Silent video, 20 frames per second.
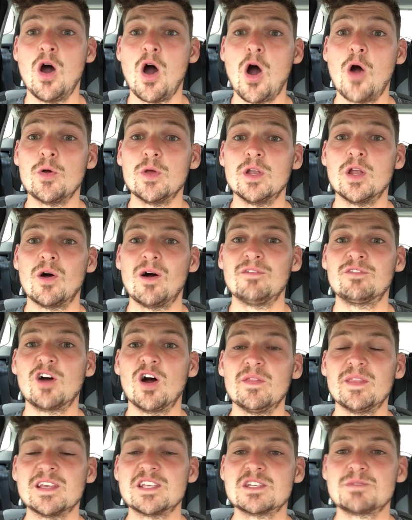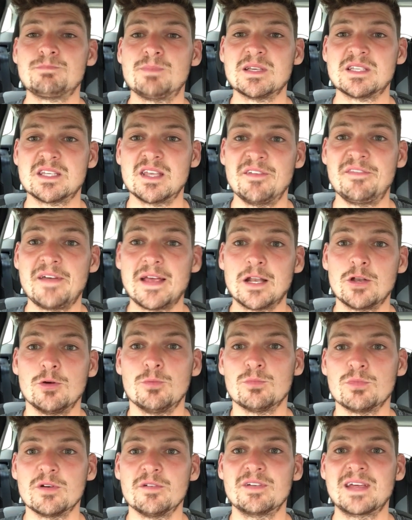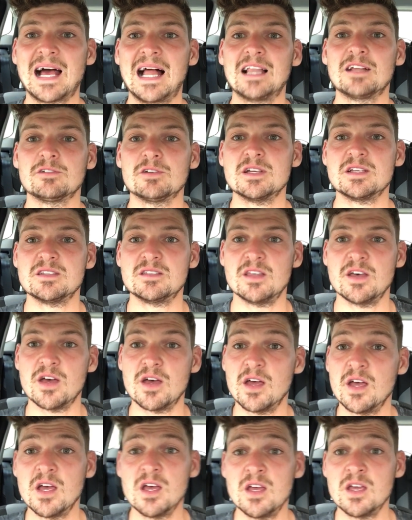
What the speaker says: oh, you know, I've got this specific number of calories that,